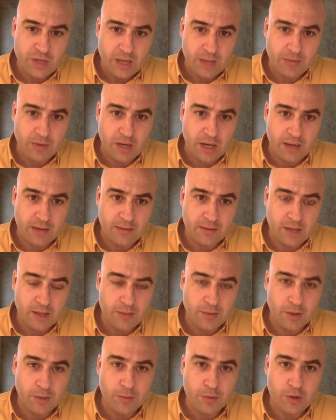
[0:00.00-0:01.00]
I'm
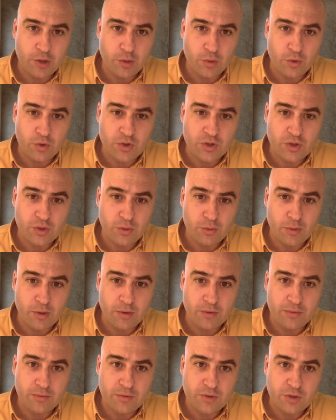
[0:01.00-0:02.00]
not putting words into her
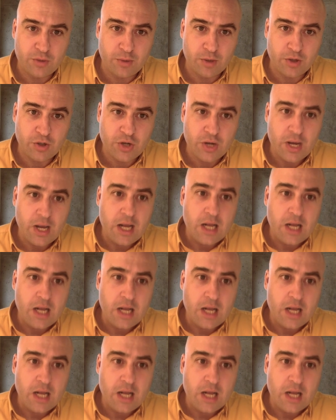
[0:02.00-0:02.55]
mouth so much.